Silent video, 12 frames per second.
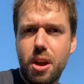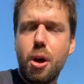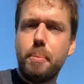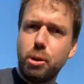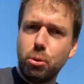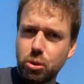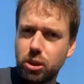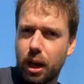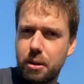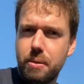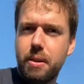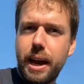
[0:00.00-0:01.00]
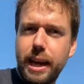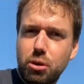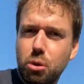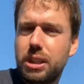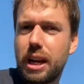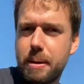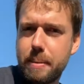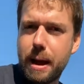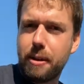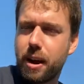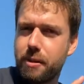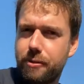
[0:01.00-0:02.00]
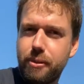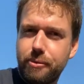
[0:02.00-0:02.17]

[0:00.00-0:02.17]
But also, it talks a little bit about kind of